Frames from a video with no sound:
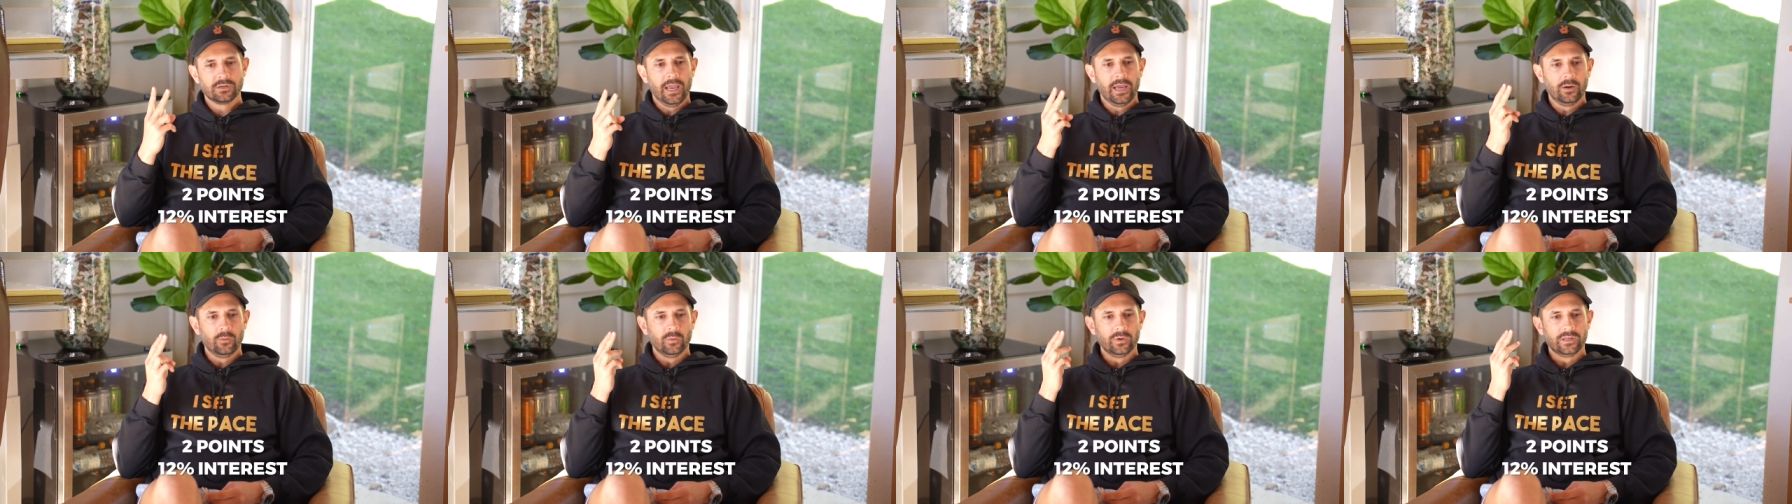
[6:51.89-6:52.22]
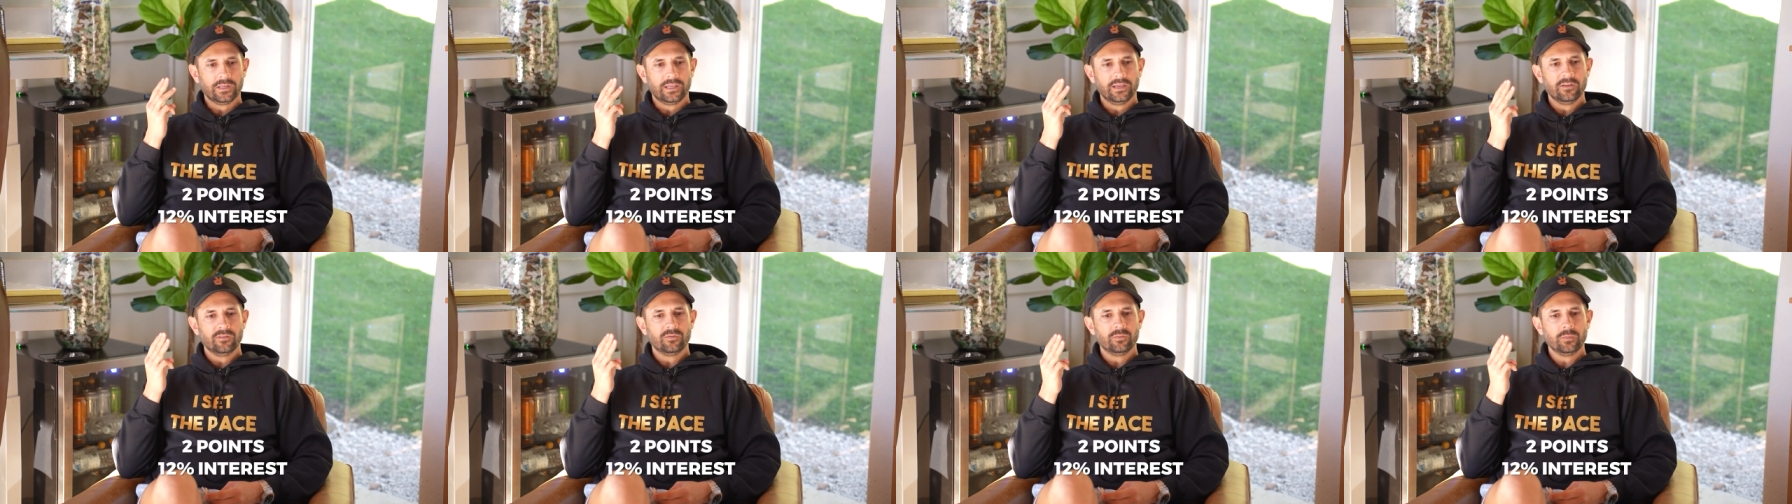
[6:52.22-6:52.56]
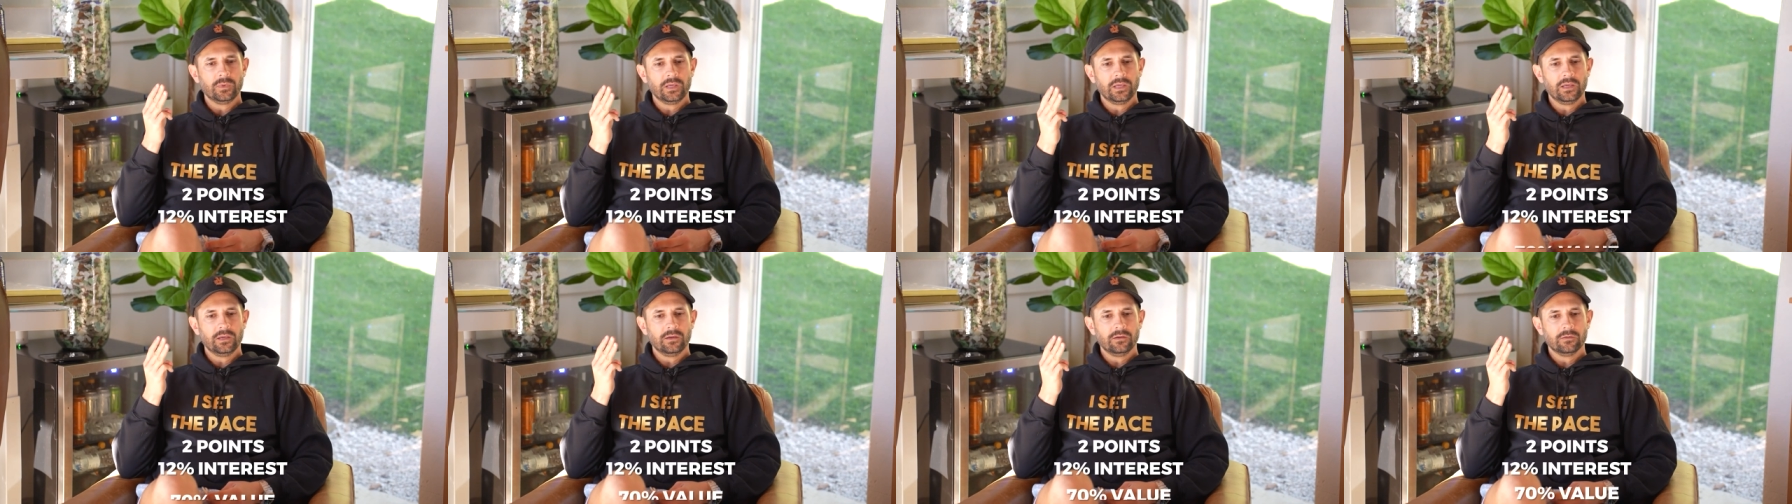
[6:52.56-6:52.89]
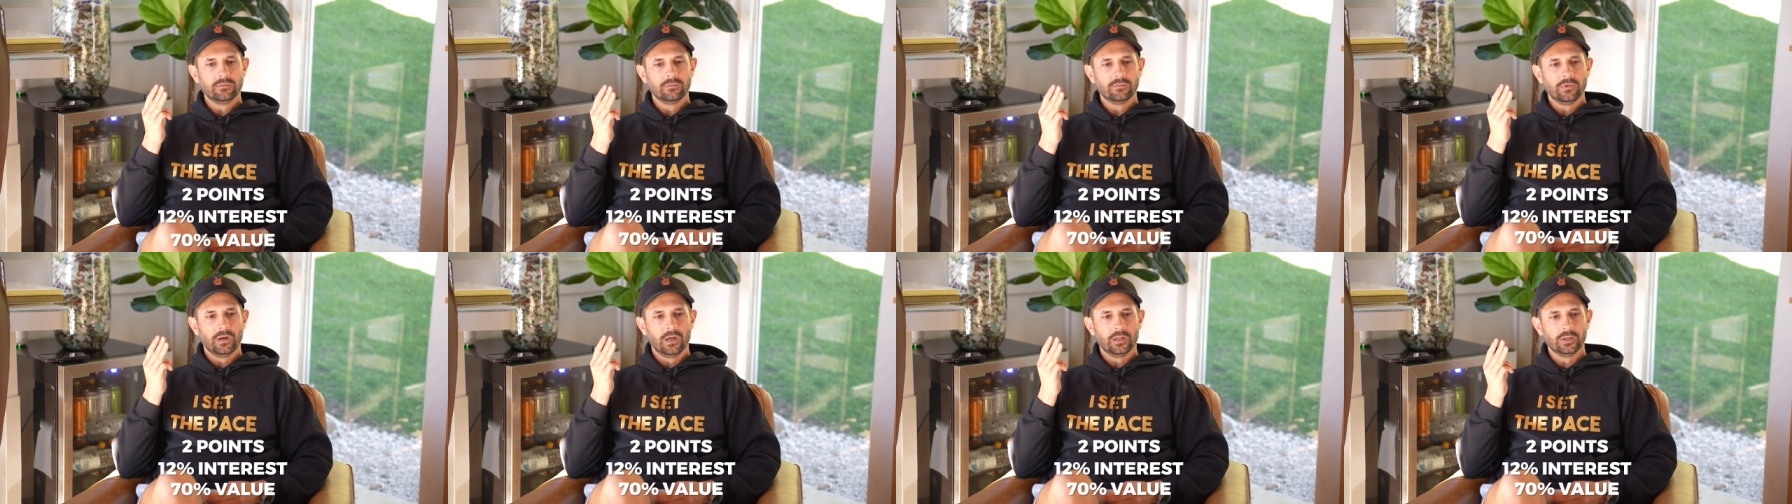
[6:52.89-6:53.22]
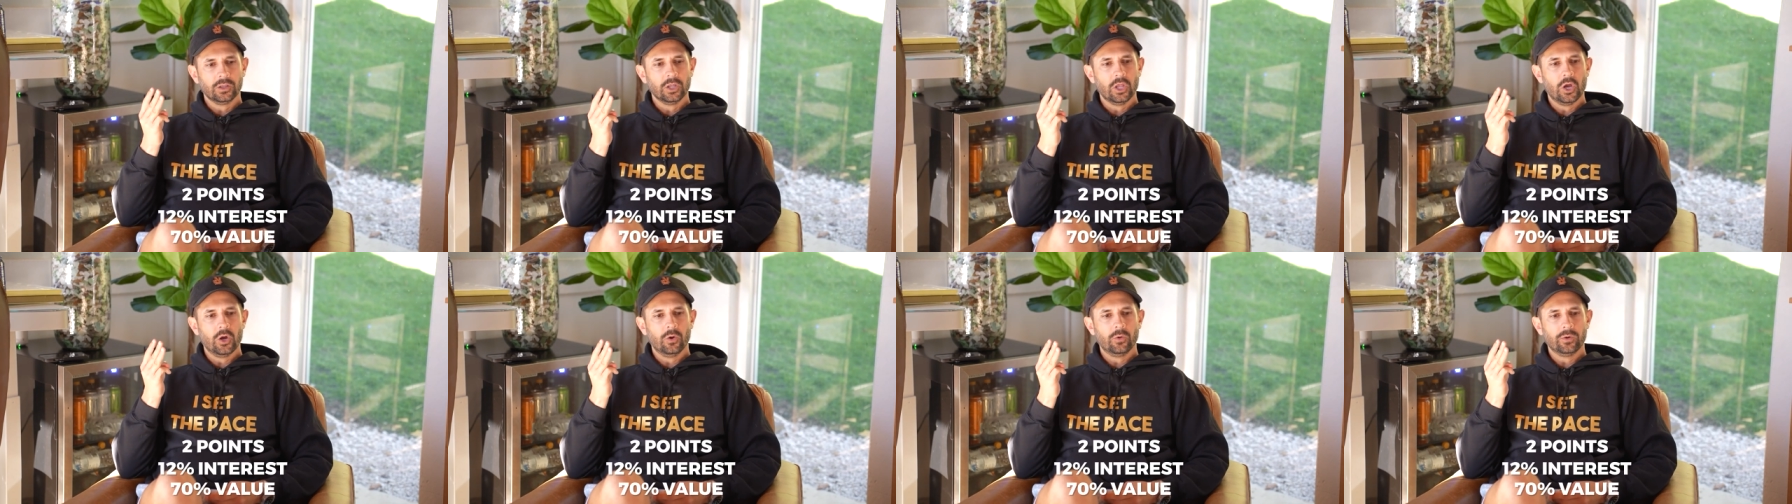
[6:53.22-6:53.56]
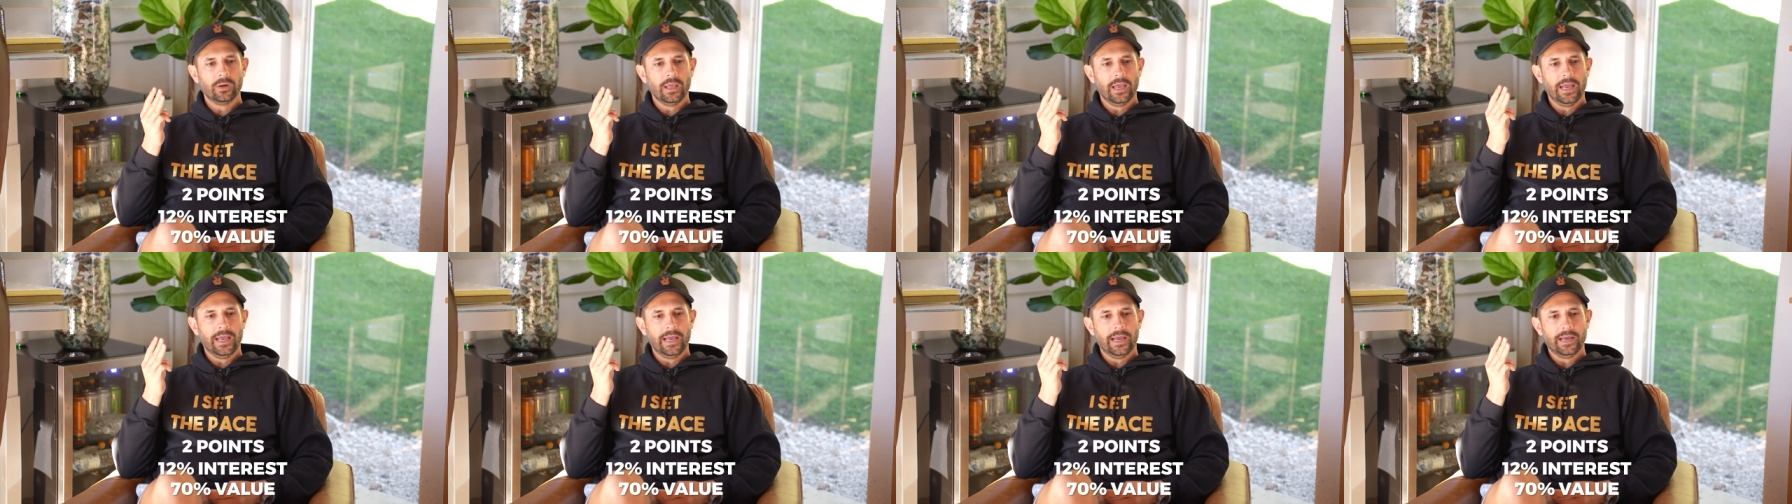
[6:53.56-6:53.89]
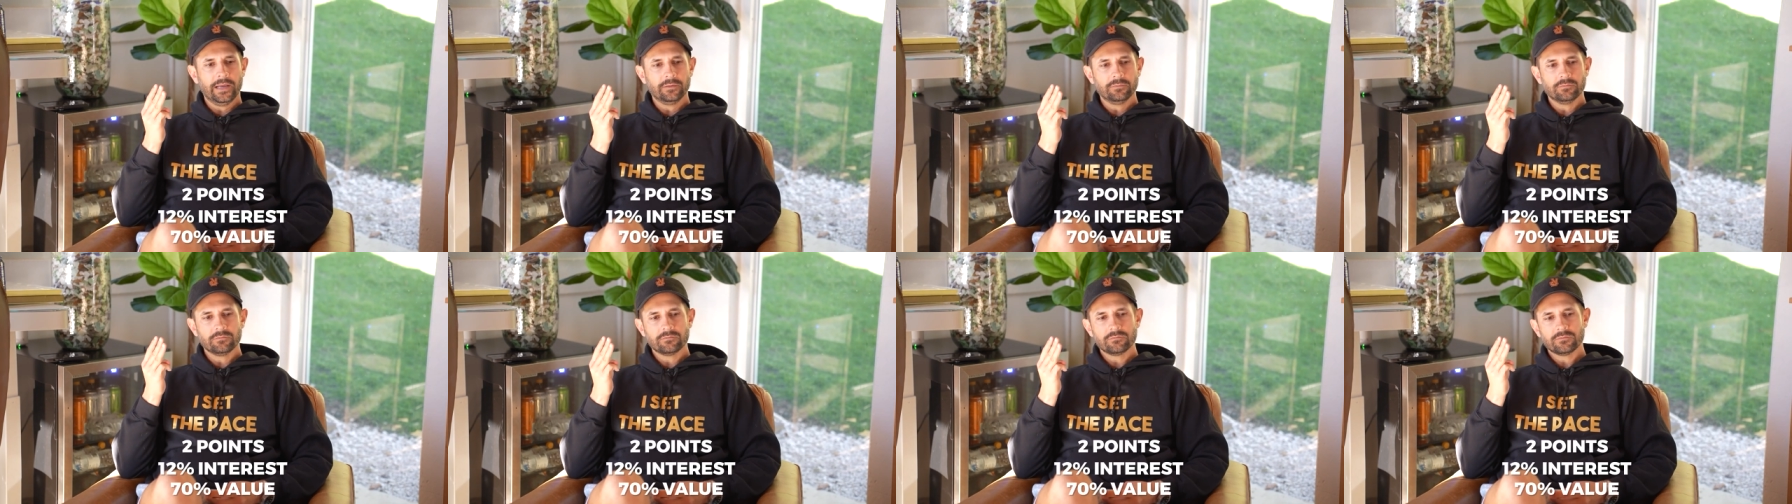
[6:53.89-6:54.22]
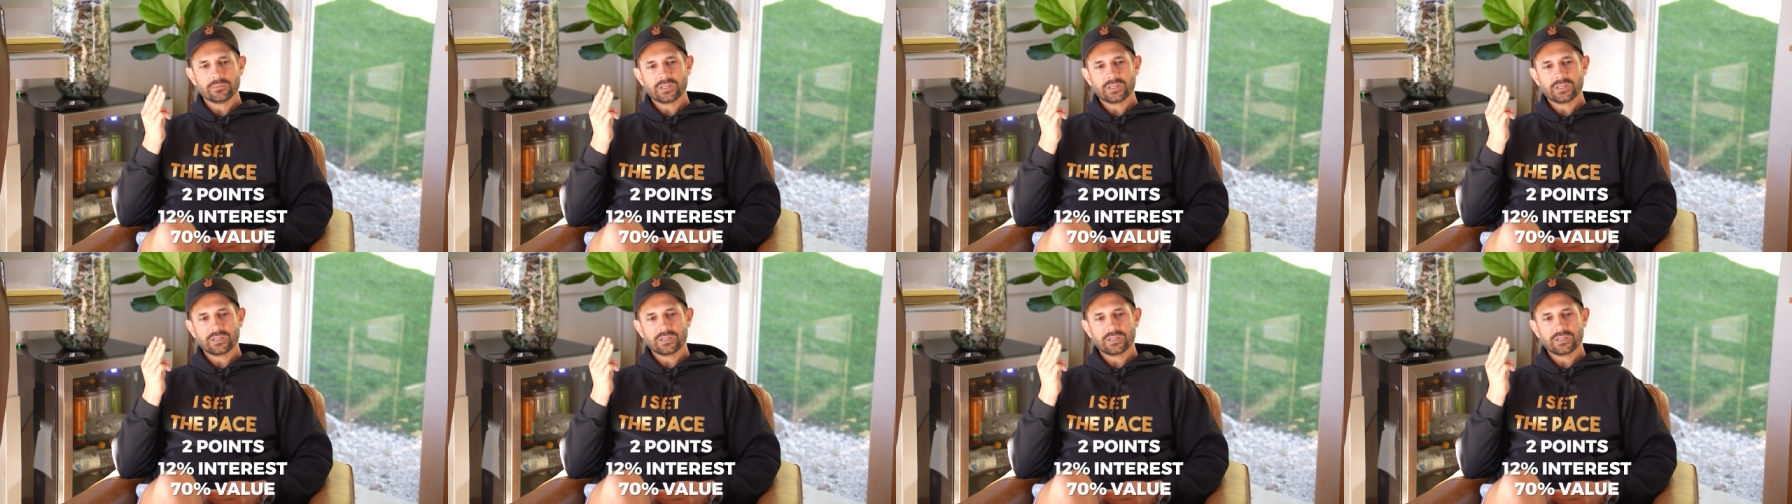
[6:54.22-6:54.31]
and would give me a loan at